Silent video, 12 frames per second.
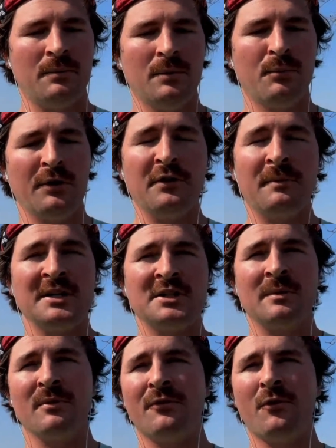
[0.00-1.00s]
briefly mentioned
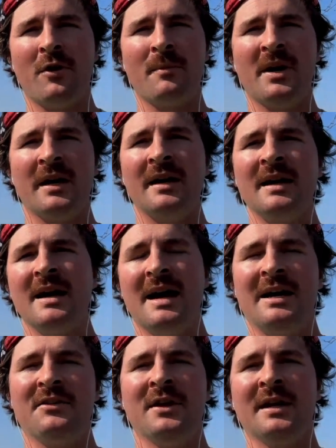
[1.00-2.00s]
it before, but
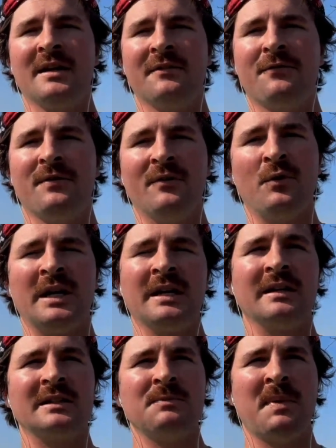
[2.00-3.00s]
I think if we can
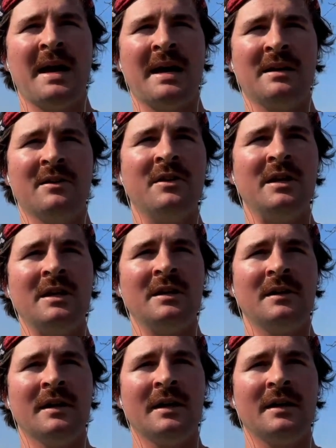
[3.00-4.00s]
expand
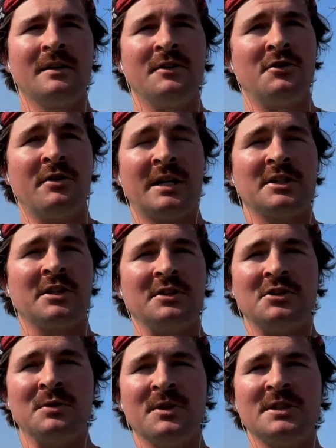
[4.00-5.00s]
the direct to
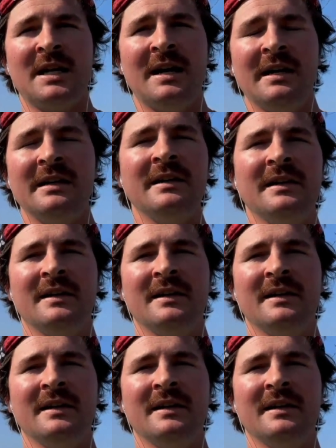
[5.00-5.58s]
consumer side,